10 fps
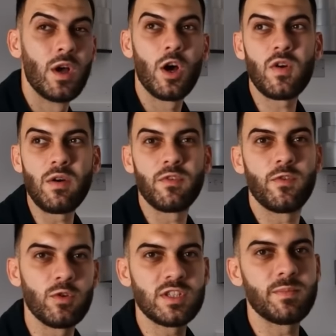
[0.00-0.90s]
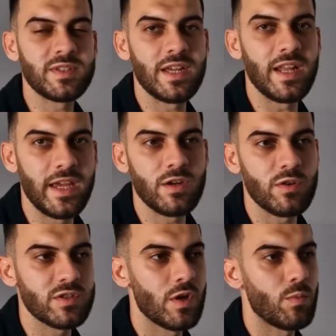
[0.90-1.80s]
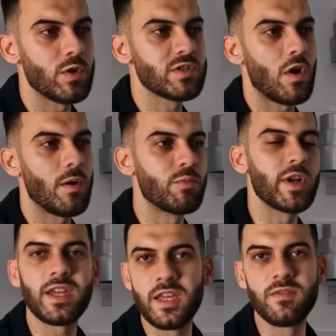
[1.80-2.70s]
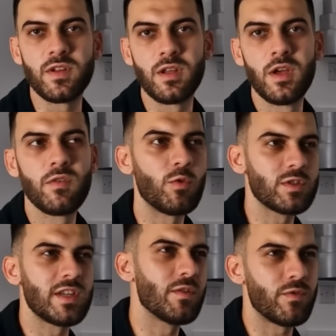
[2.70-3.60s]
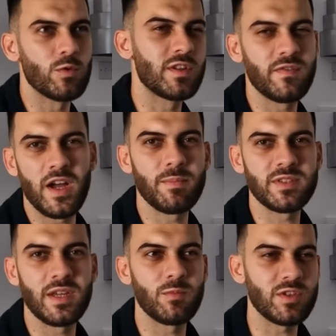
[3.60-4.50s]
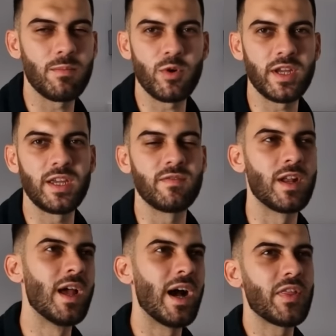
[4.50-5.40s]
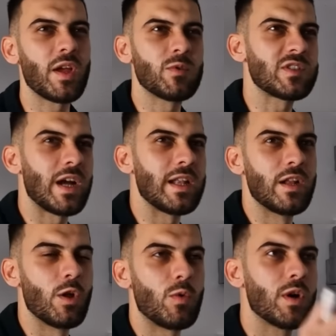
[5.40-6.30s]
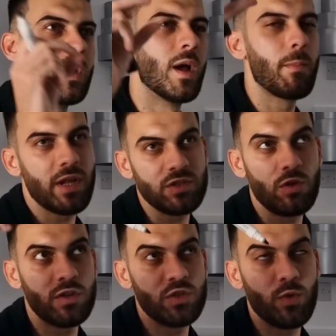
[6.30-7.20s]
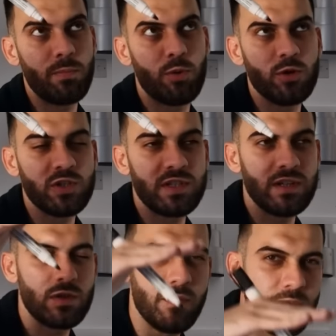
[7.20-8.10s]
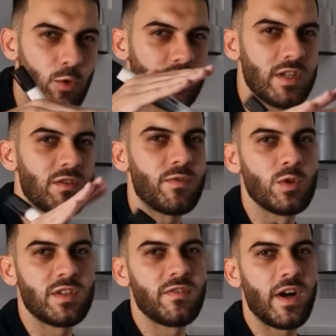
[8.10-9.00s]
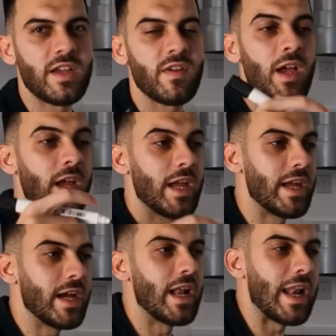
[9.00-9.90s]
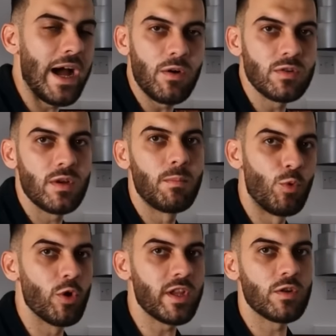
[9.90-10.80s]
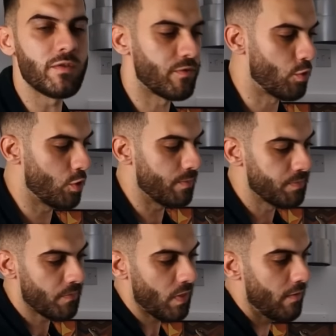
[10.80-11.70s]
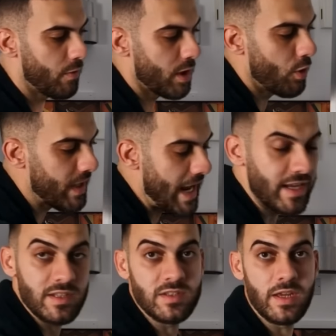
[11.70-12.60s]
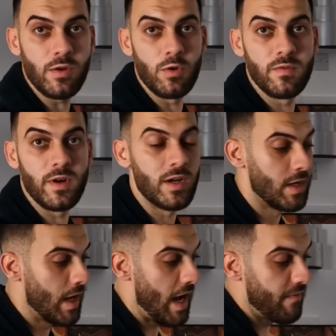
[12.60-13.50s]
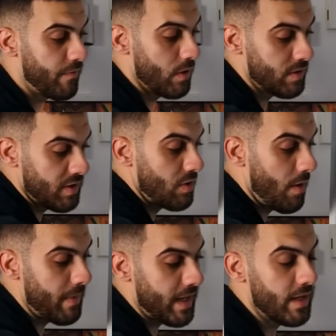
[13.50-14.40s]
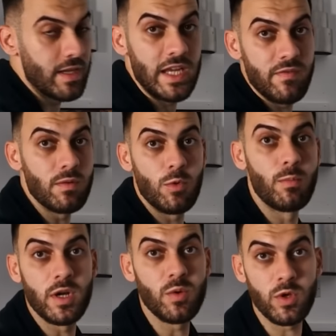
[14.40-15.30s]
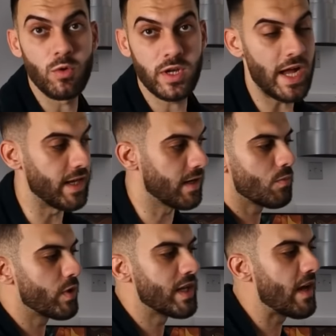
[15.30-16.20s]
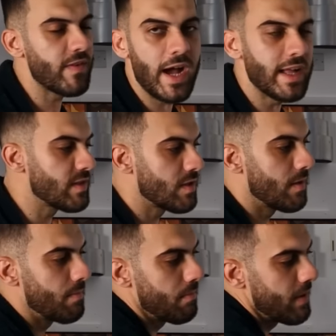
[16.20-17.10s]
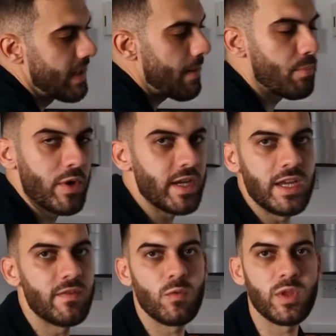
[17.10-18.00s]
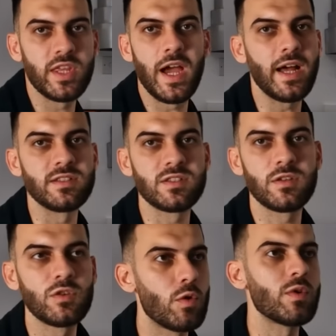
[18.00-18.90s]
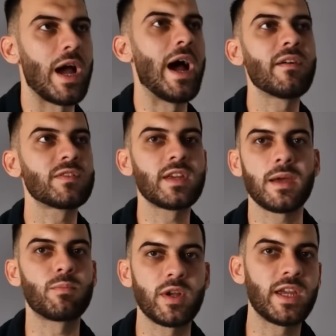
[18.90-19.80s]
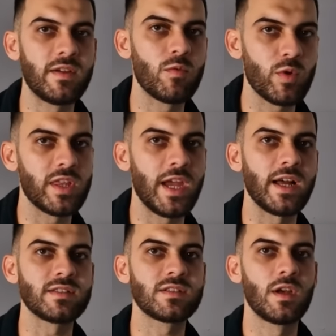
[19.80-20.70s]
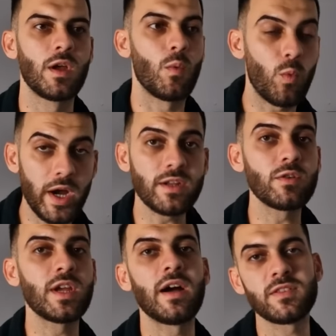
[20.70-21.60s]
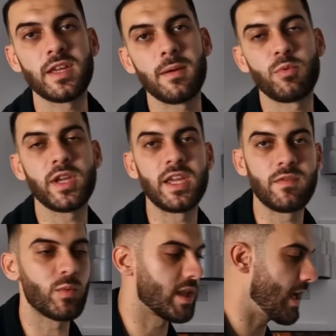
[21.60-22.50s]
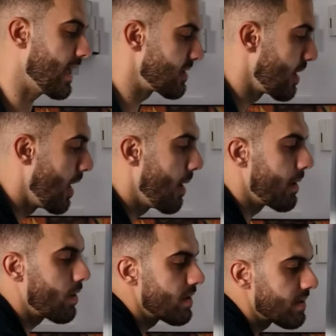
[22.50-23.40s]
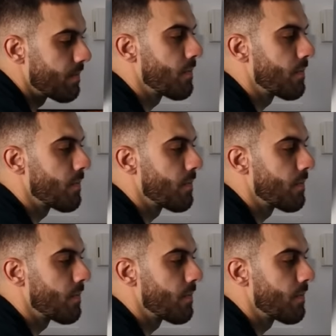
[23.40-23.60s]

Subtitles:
around 40% ACOS was our break even. 40 or 45% was our break even. I think it was slightly lower, but as long as we pushed it to 40 to 45, it allowed more than enough room for the organic to take over and to start making even more money with organic. We never had to get break even with the ads. You don't have to get break even with the ads. Why don't you have to get break even with the ads? Because